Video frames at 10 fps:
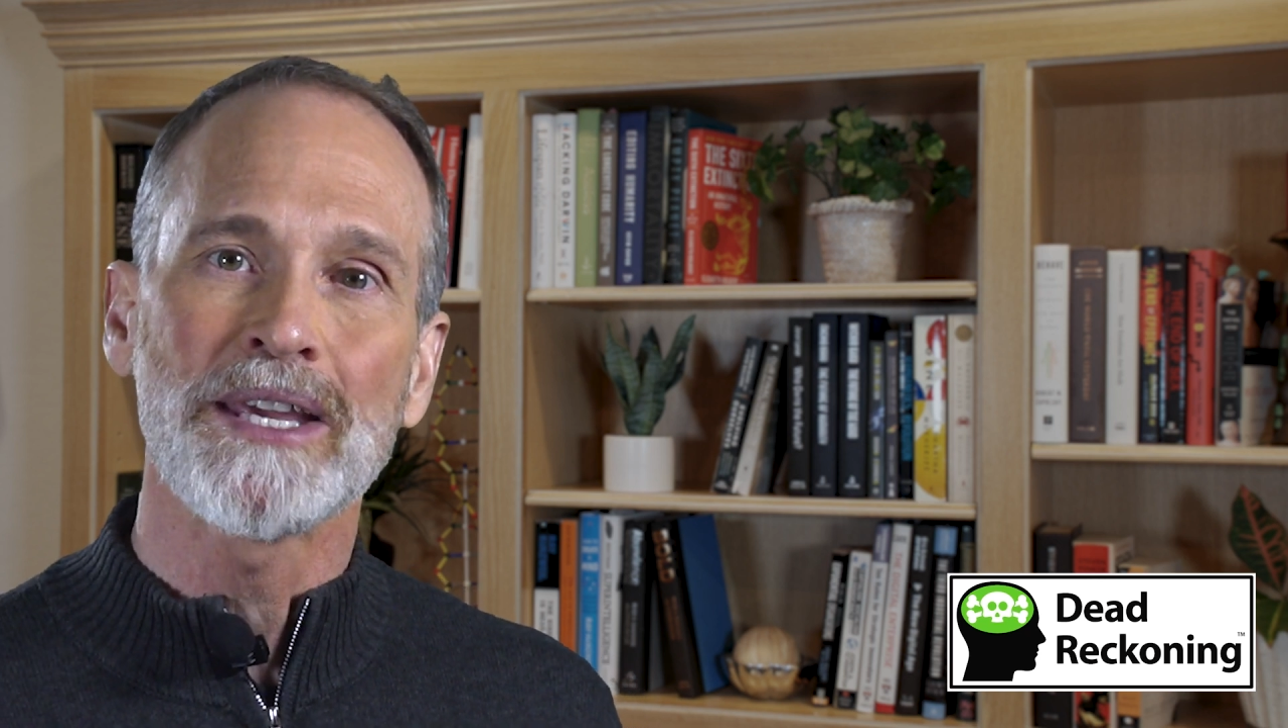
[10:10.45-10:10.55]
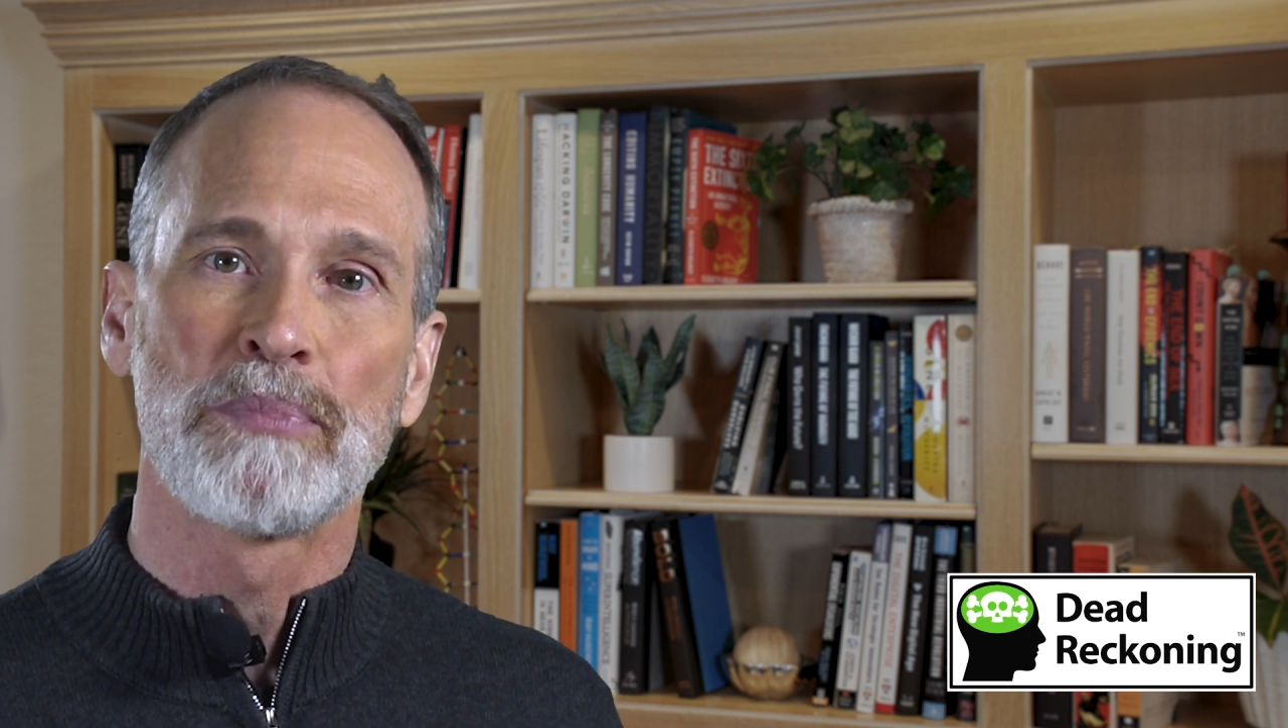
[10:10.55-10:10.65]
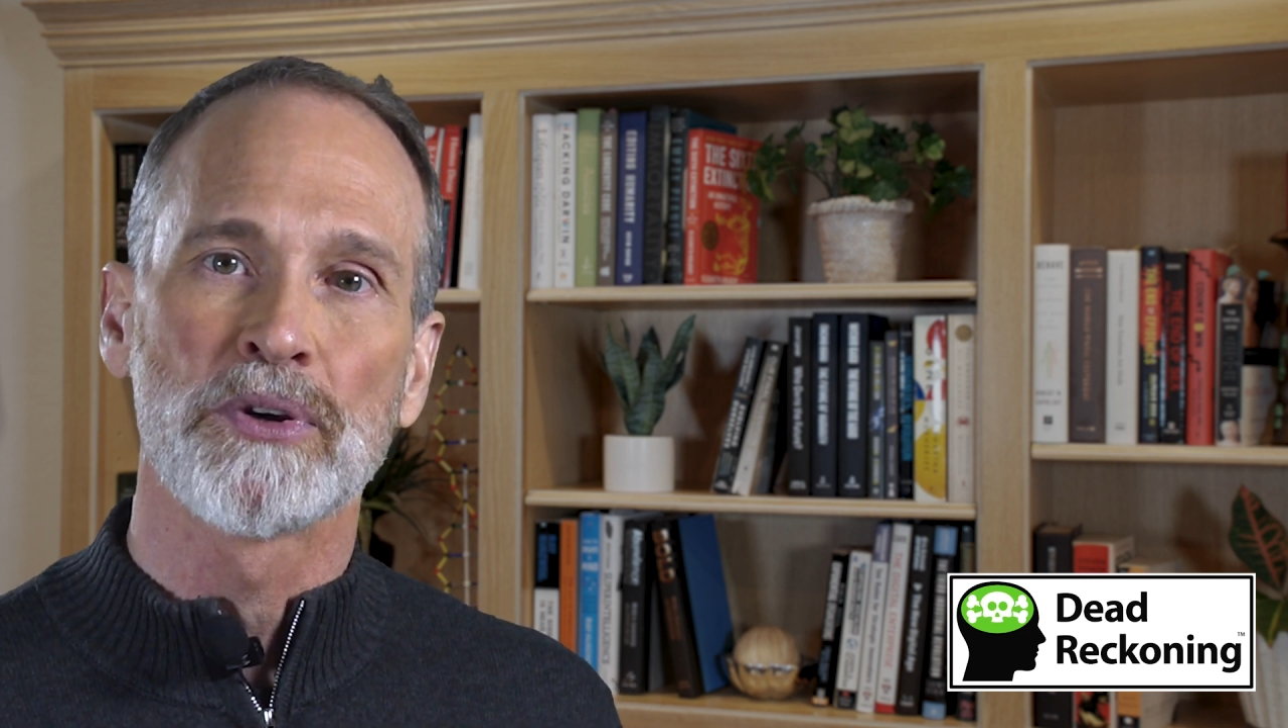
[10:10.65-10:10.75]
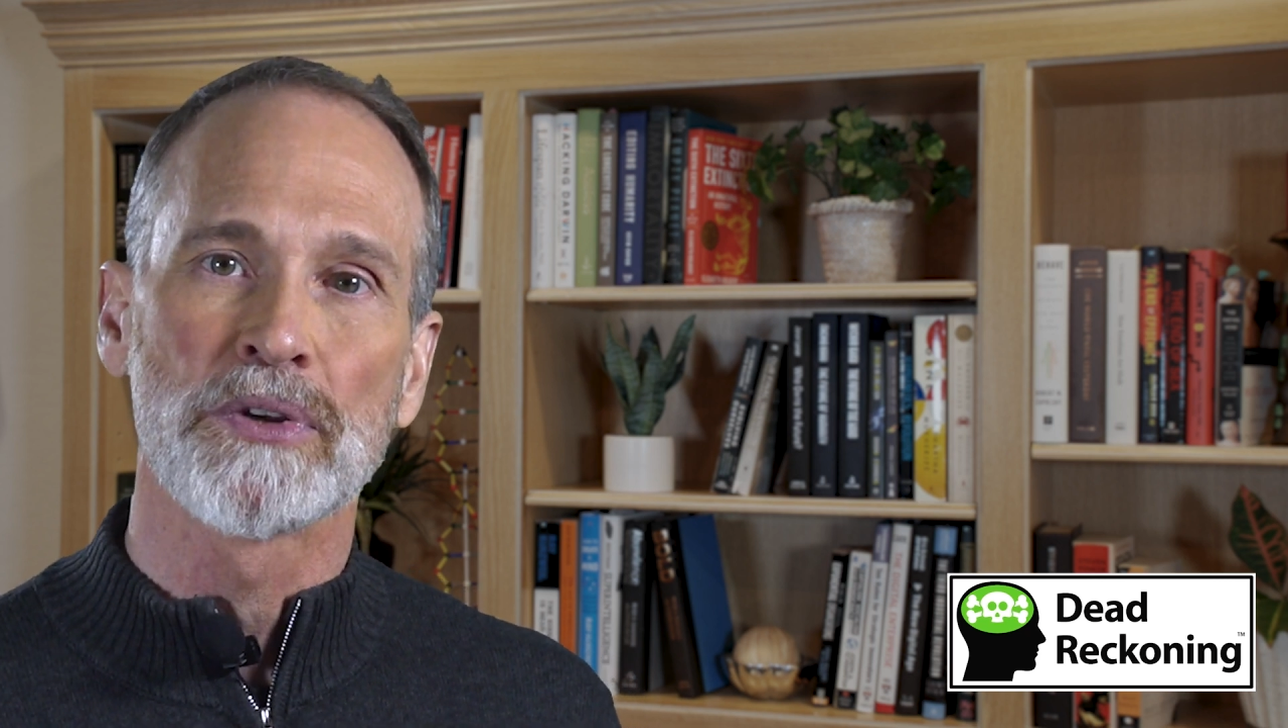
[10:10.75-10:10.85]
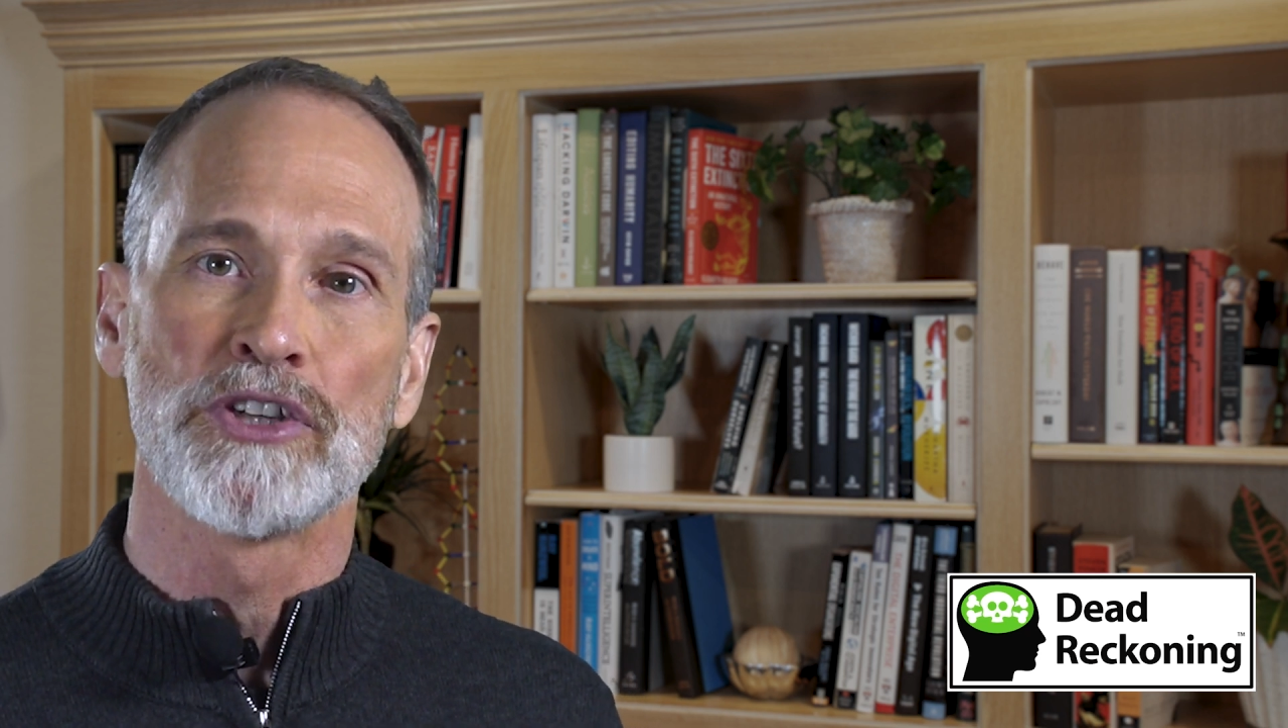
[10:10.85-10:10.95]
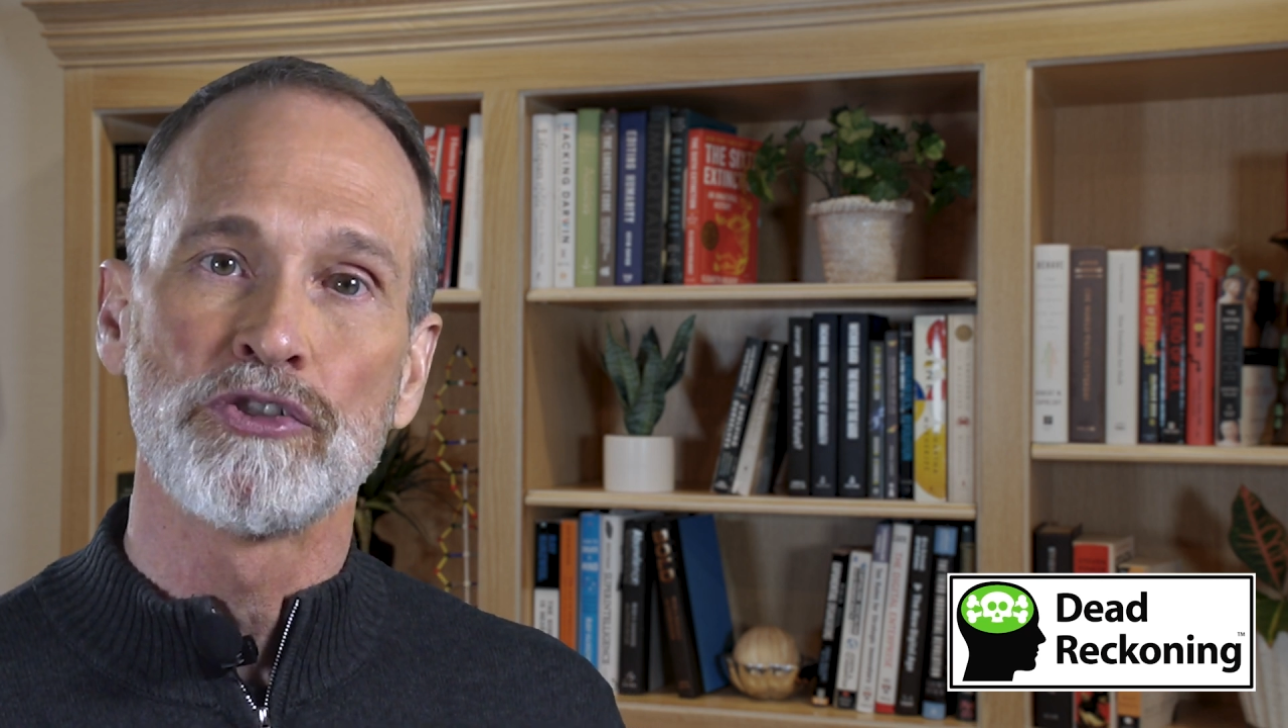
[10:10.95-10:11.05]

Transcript: ability